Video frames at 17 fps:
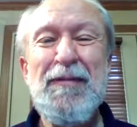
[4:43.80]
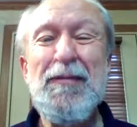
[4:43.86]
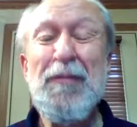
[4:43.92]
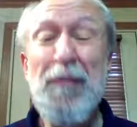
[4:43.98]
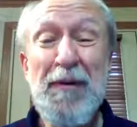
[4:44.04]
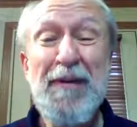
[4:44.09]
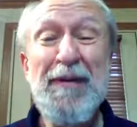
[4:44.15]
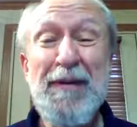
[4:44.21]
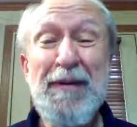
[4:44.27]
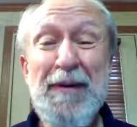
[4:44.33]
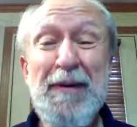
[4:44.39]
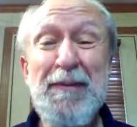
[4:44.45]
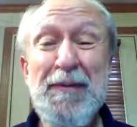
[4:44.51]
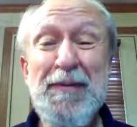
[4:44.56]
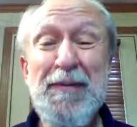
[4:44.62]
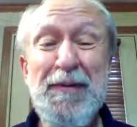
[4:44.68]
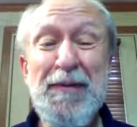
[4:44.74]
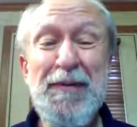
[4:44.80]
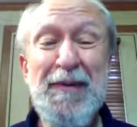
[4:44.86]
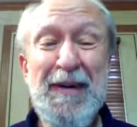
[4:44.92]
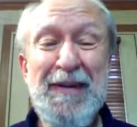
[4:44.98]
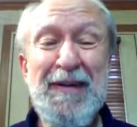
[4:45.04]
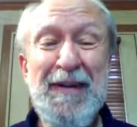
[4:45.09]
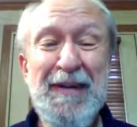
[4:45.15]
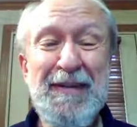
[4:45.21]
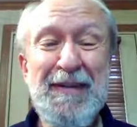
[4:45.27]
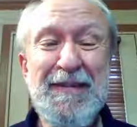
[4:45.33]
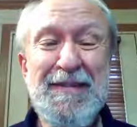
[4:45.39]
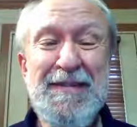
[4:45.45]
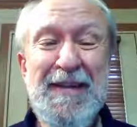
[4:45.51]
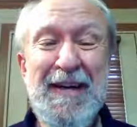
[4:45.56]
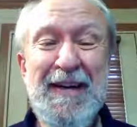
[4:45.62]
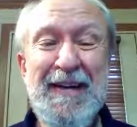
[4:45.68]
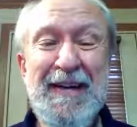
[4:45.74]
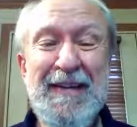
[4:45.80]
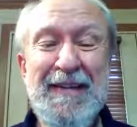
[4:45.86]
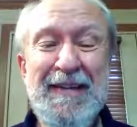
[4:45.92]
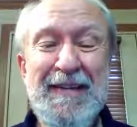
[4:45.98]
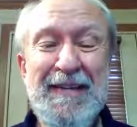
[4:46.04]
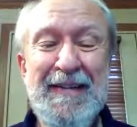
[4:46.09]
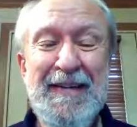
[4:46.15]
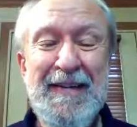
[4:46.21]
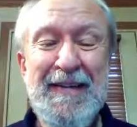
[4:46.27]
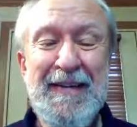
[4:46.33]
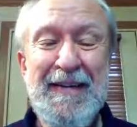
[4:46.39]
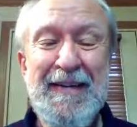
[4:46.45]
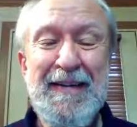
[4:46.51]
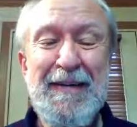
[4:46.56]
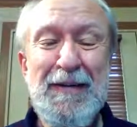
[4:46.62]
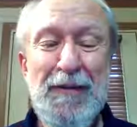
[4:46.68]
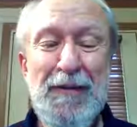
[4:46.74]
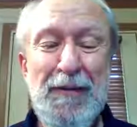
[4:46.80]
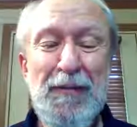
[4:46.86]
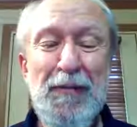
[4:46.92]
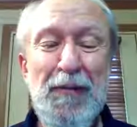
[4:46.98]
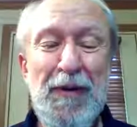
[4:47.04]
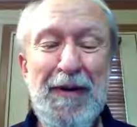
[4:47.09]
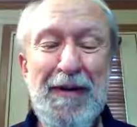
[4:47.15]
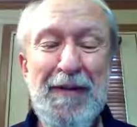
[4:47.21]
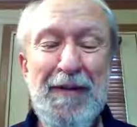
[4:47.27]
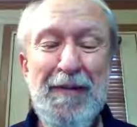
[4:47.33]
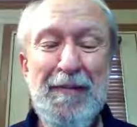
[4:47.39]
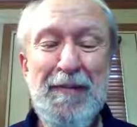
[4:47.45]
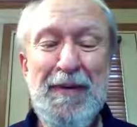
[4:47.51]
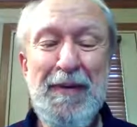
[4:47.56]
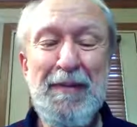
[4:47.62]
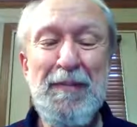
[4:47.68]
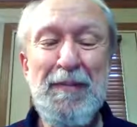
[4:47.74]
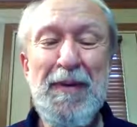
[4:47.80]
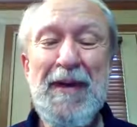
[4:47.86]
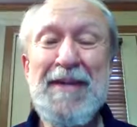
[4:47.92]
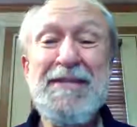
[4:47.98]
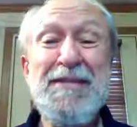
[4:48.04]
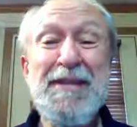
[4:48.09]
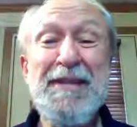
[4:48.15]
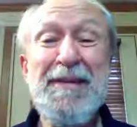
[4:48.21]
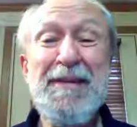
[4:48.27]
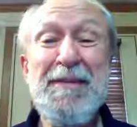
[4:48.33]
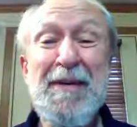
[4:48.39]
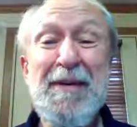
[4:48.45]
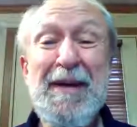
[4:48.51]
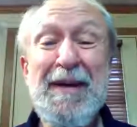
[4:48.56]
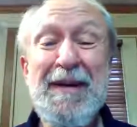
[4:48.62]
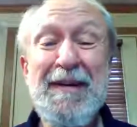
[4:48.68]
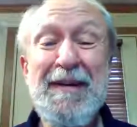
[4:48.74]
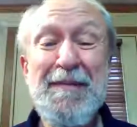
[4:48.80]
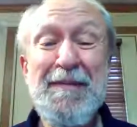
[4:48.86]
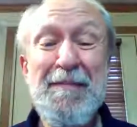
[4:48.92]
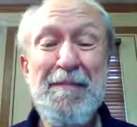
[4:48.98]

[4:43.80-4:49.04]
You will come through on the other side. You will be a blessing to many.